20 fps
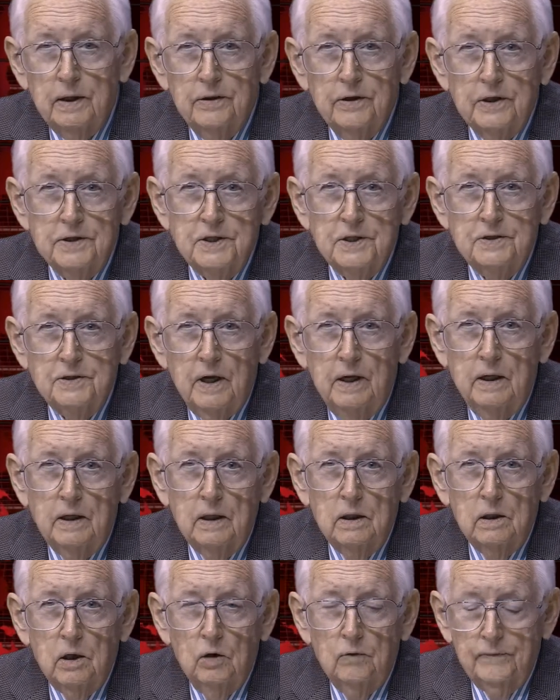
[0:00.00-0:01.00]
This is a
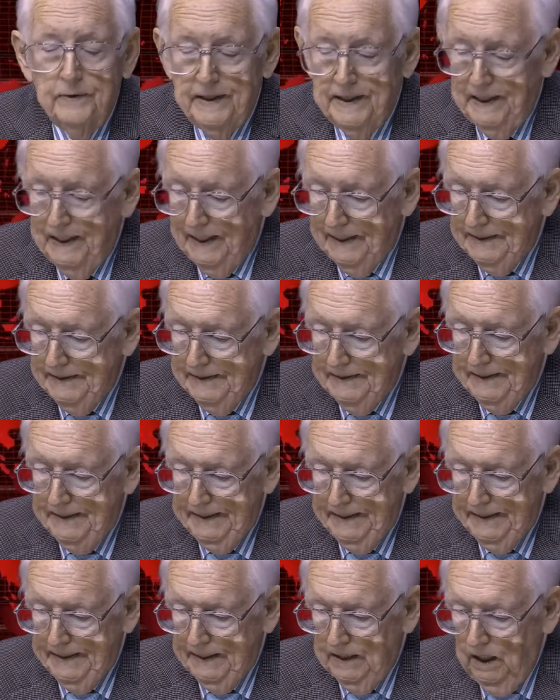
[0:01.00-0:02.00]
COVID
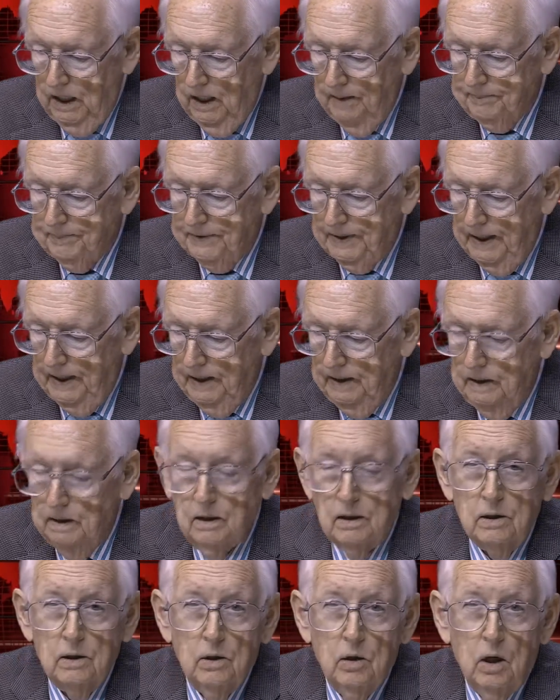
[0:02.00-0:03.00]
19 update
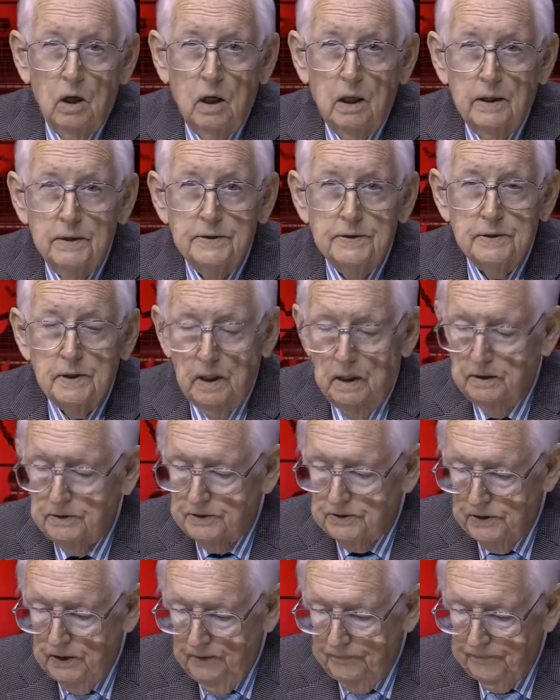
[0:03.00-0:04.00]
on laws
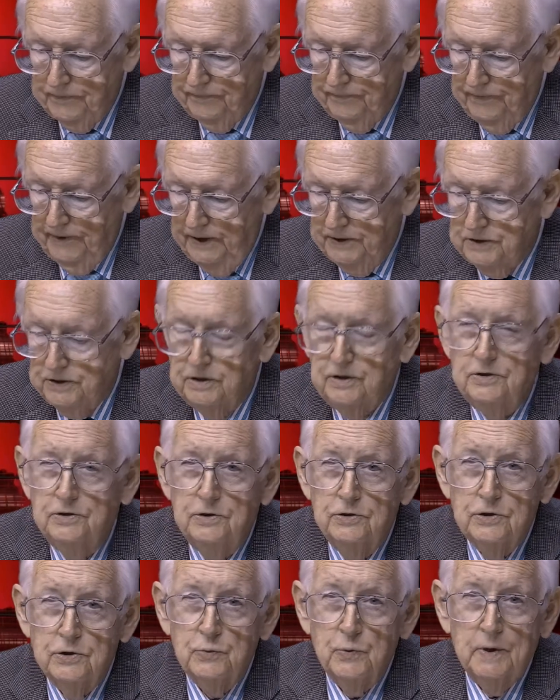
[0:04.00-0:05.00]
and self defense
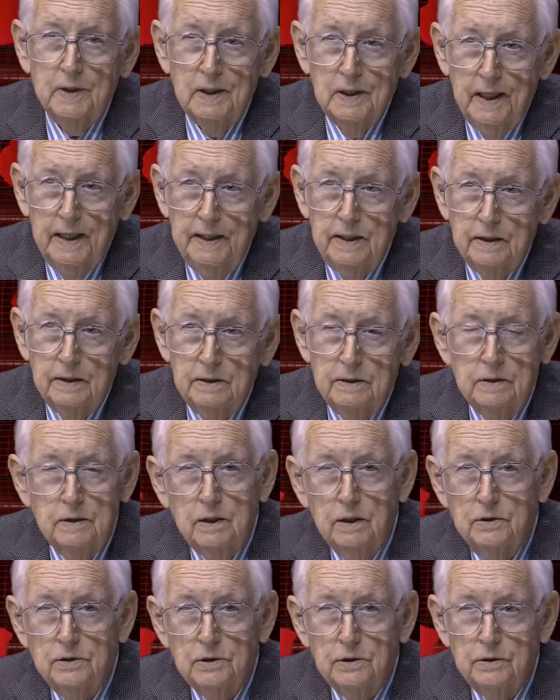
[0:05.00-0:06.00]
issues
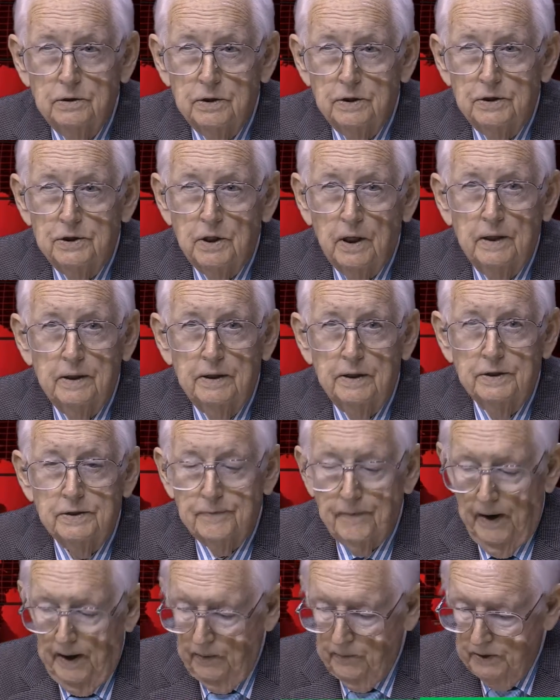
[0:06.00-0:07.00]
related to the Chinese
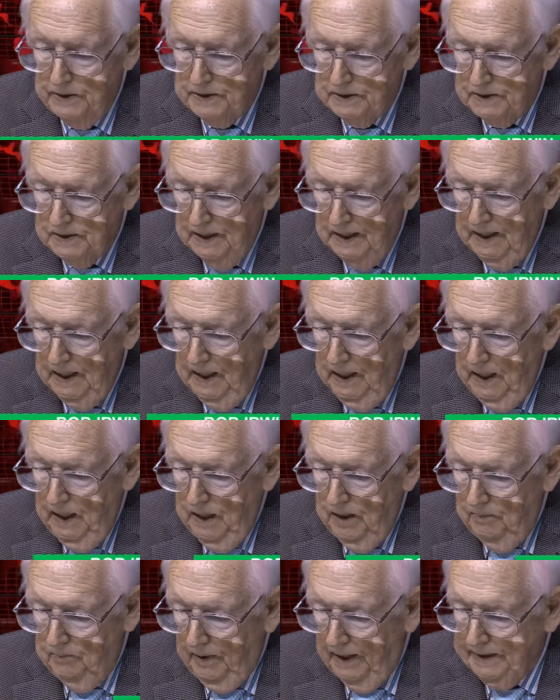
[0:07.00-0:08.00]
virus.
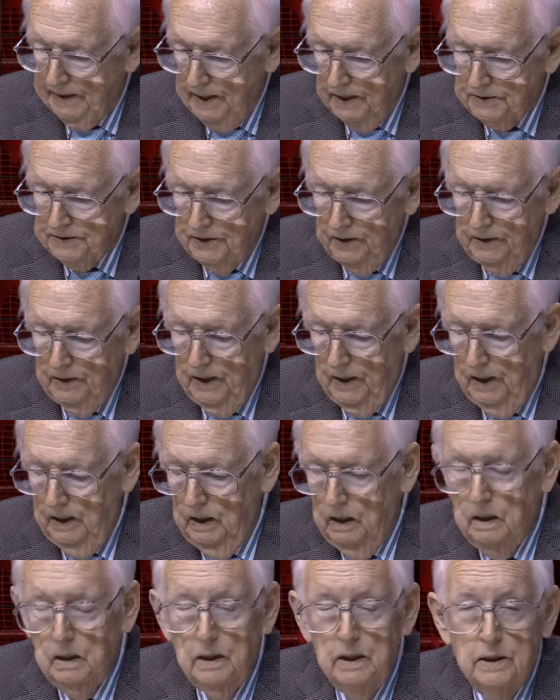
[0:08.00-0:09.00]
My guest
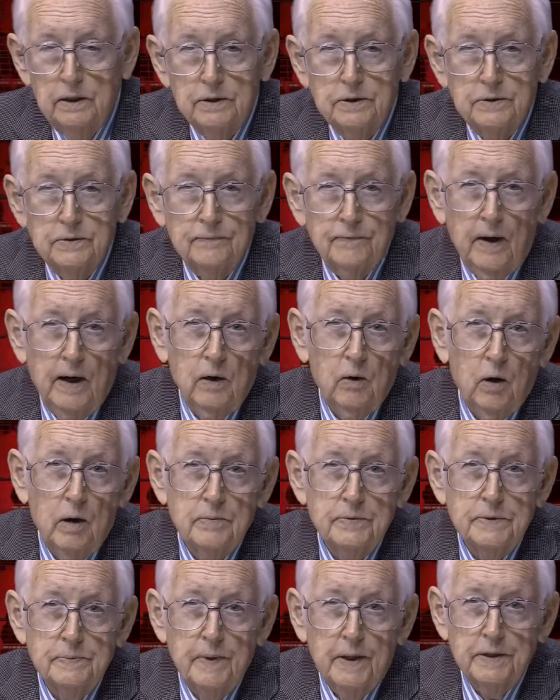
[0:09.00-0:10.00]
today is
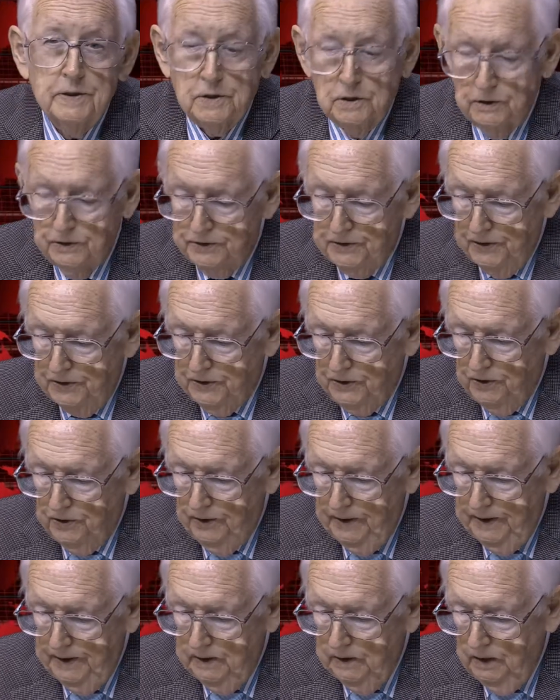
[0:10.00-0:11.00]
firearms specialist
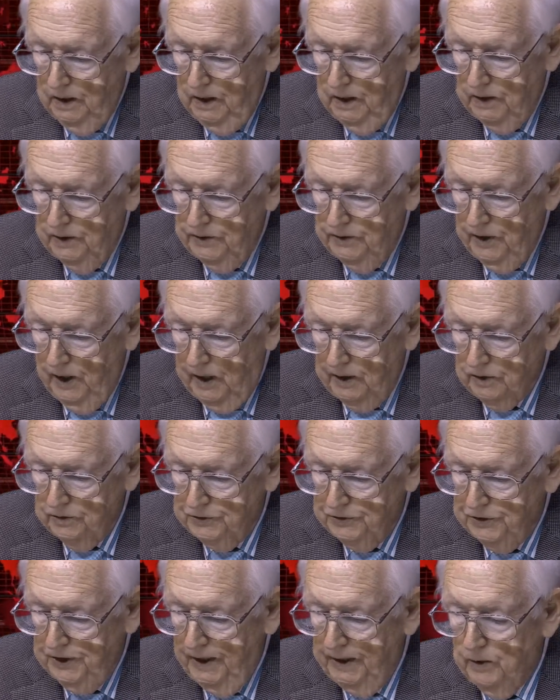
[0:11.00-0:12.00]
attorney
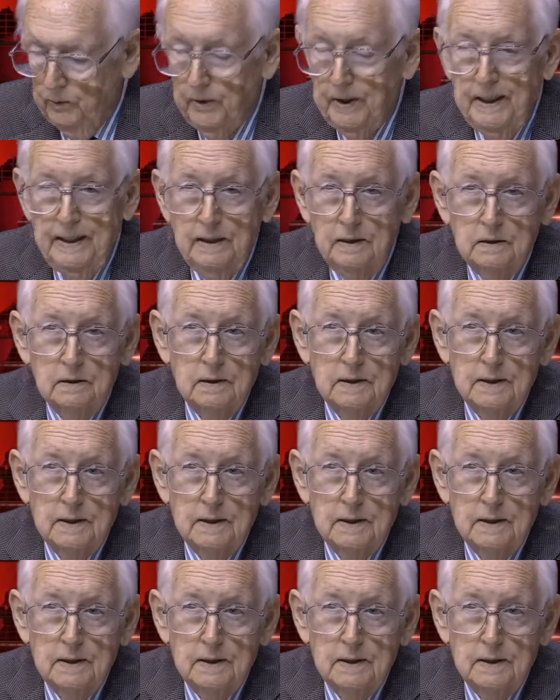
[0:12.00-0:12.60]
Donald J. Green.